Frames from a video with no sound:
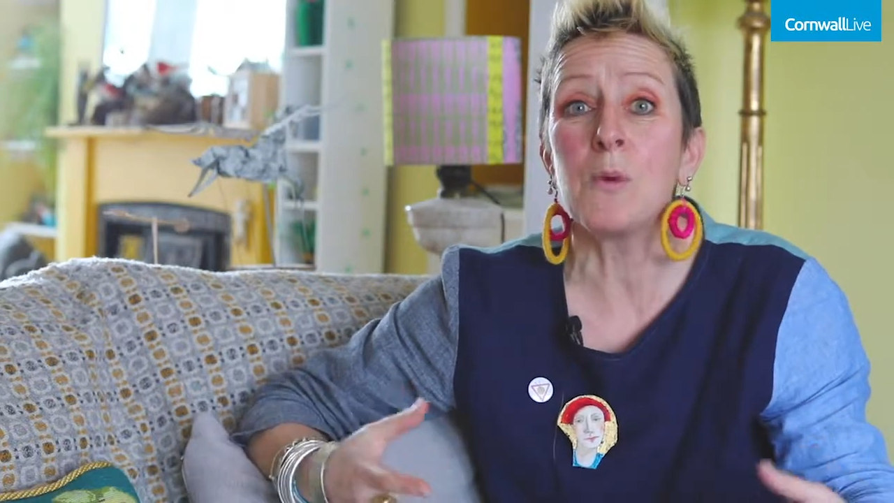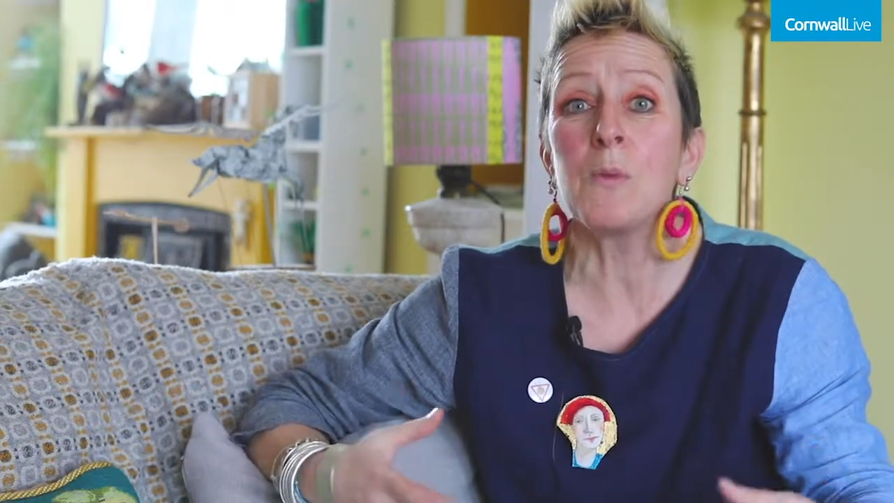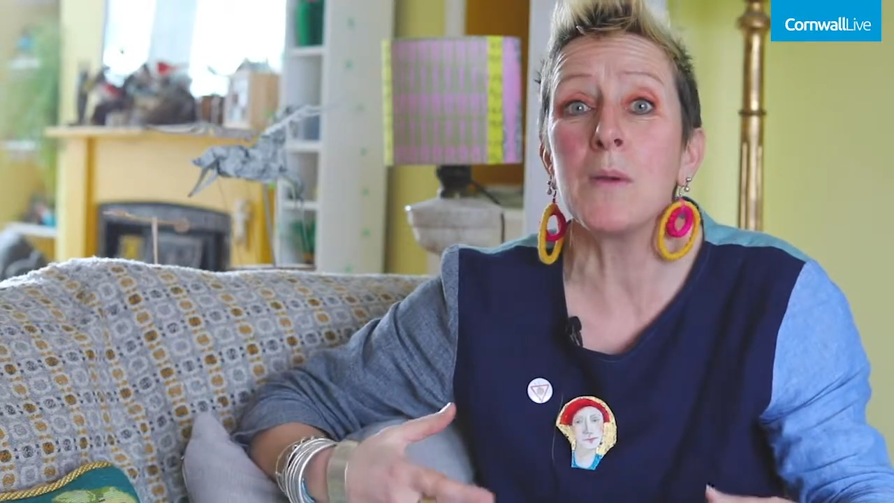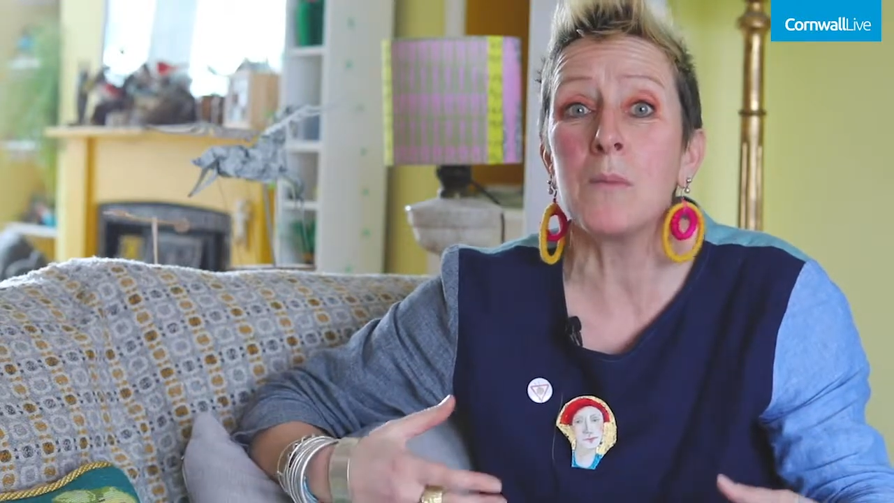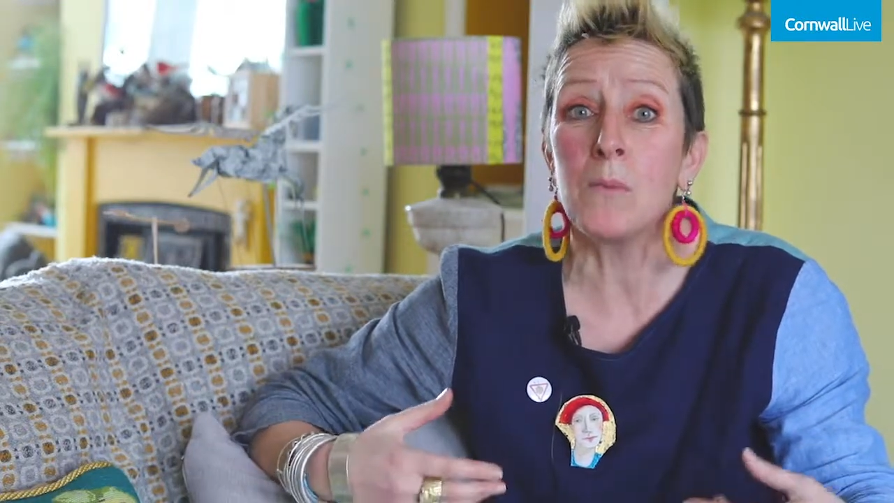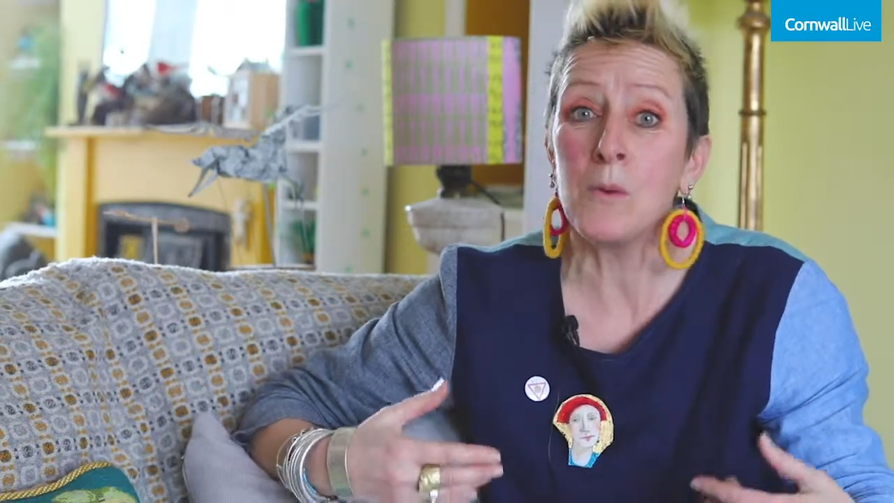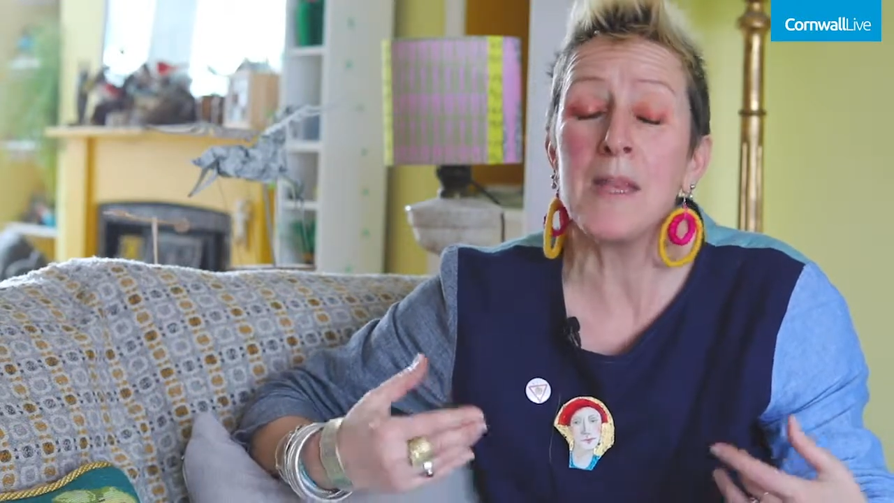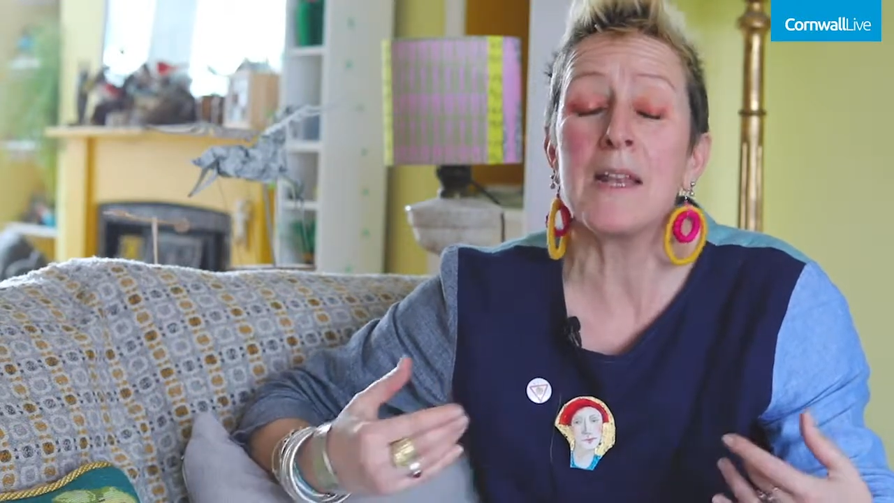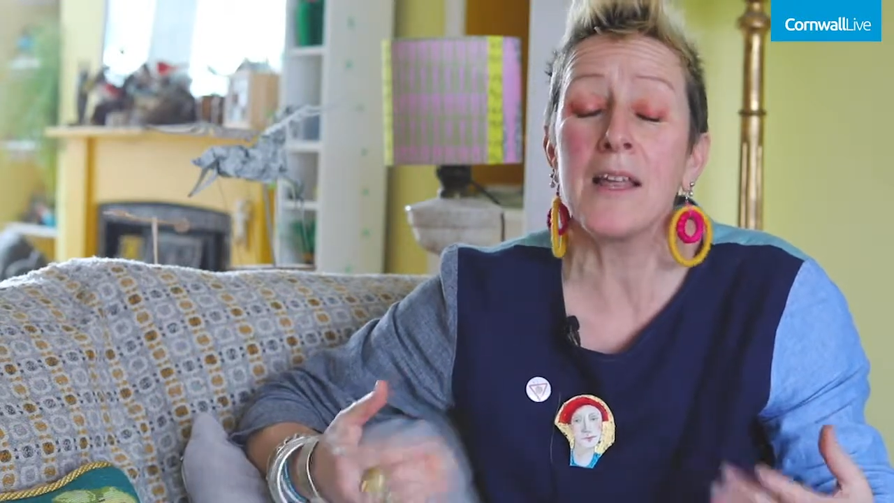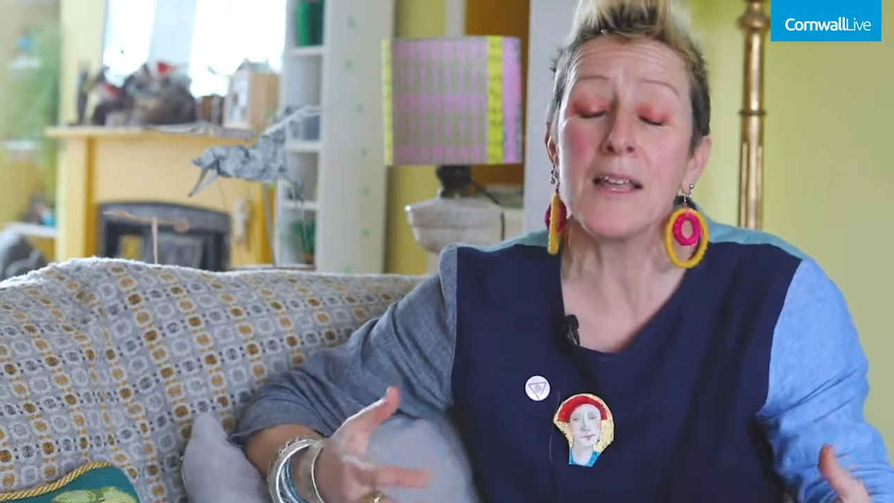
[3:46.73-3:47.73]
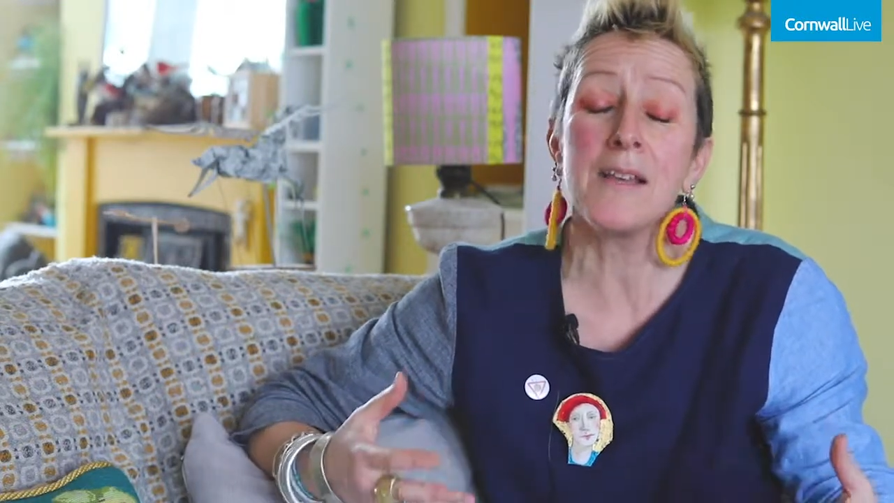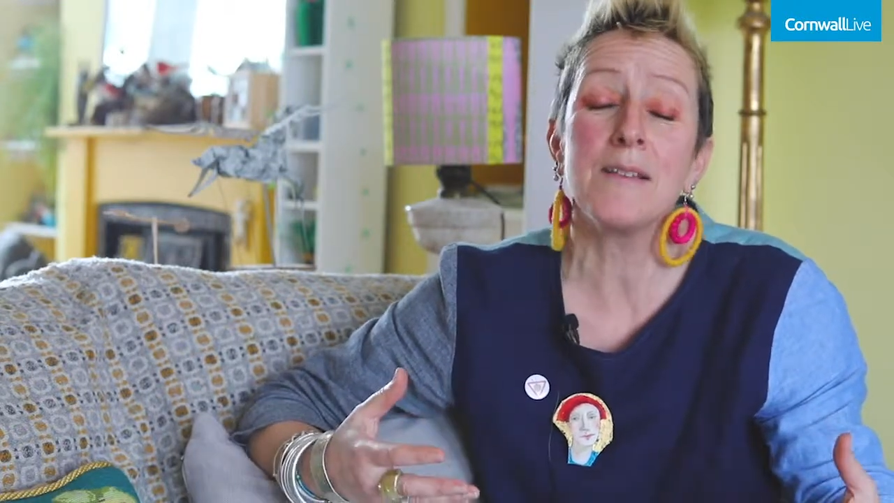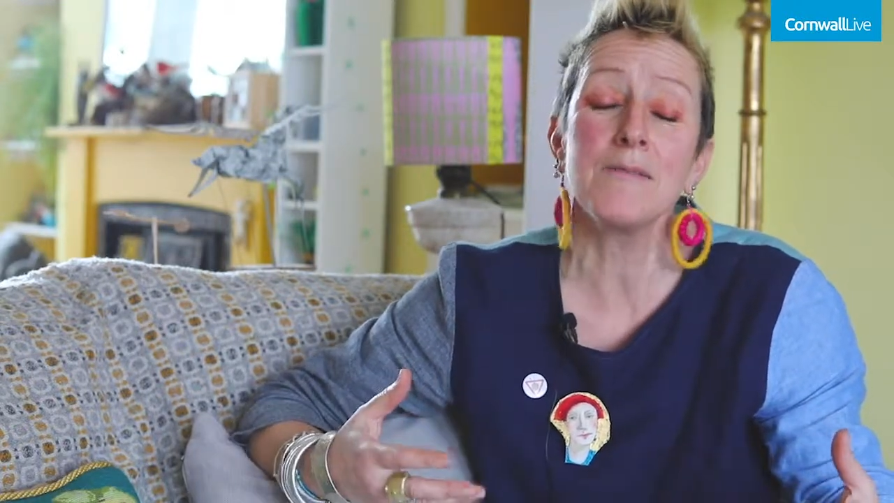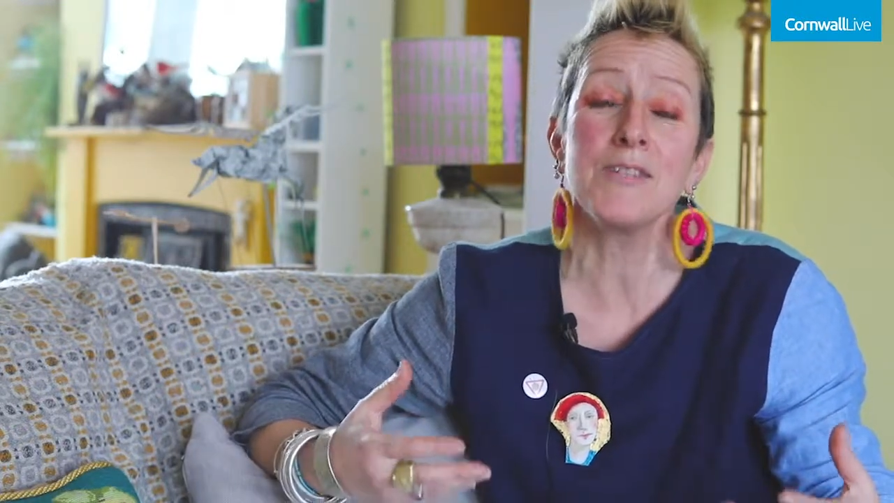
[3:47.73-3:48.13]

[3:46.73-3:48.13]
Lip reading: what they'd like